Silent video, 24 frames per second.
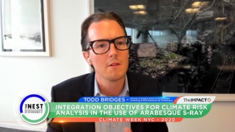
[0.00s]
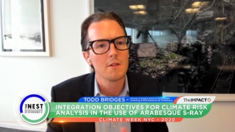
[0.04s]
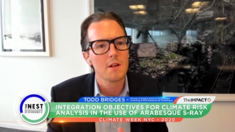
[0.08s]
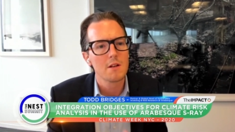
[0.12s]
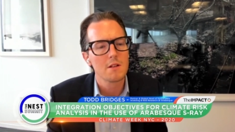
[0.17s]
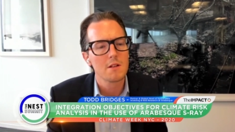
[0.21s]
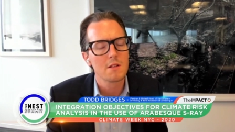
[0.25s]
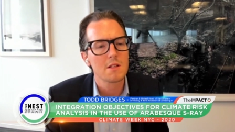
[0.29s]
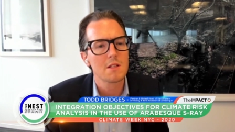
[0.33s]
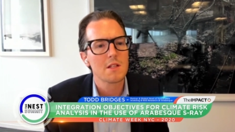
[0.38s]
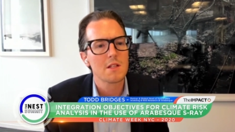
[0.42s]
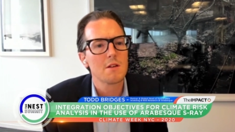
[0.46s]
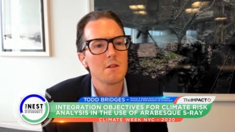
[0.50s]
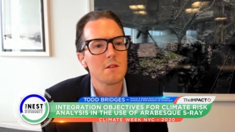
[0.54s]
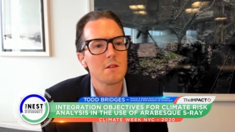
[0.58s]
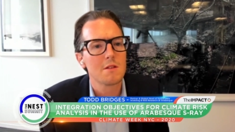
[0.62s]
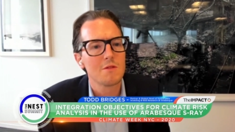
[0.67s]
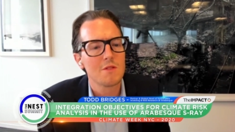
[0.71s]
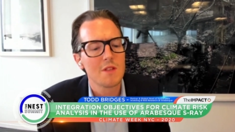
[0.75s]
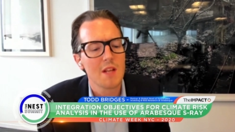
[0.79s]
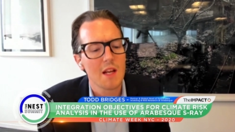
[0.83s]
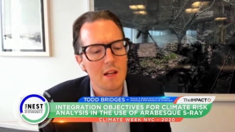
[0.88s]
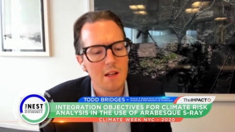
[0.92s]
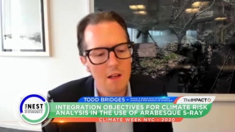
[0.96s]
there's a series
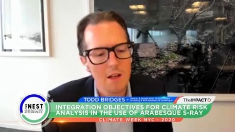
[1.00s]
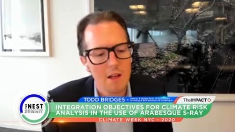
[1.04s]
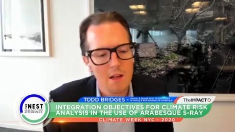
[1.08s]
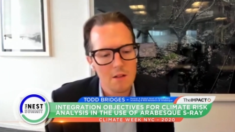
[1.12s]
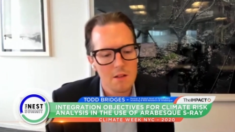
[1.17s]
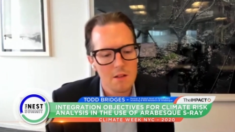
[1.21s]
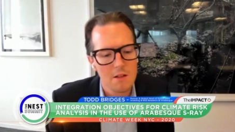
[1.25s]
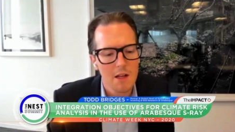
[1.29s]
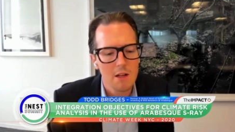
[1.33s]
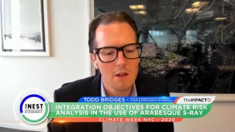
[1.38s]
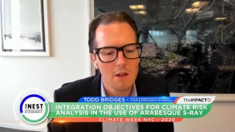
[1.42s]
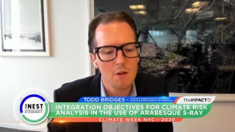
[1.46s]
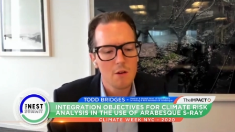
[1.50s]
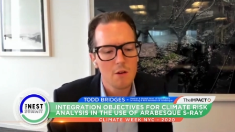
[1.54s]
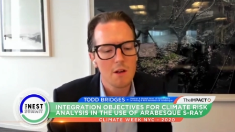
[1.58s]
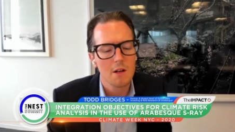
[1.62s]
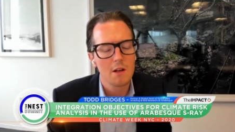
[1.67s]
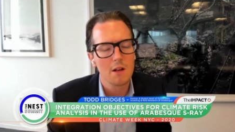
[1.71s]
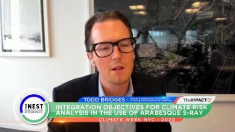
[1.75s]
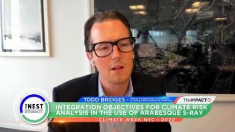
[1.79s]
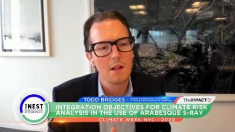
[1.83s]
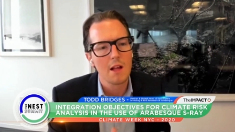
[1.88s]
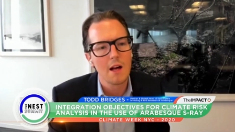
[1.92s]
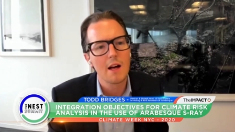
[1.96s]
of techniques that you can
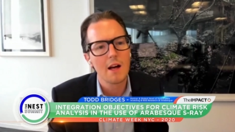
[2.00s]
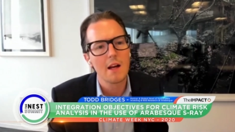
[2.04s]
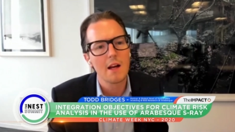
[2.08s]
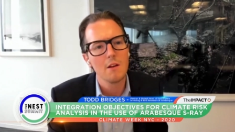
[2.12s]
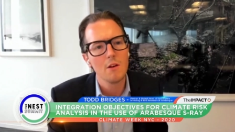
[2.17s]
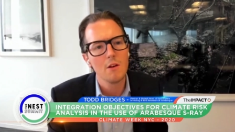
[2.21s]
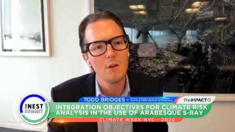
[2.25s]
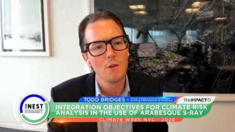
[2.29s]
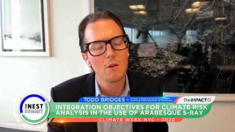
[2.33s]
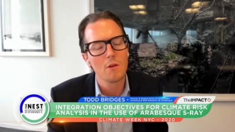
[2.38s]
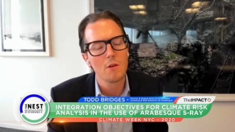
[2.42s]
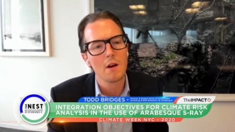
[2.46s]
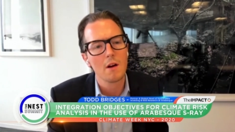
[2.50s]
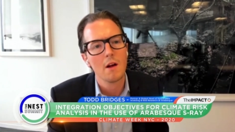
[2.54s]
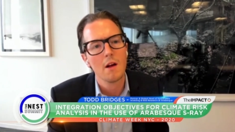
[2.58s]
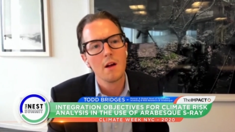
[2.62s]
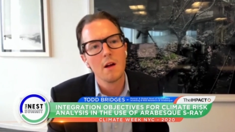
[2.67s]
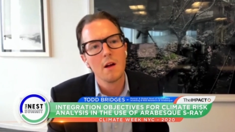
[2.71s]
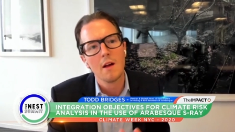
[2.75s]
align your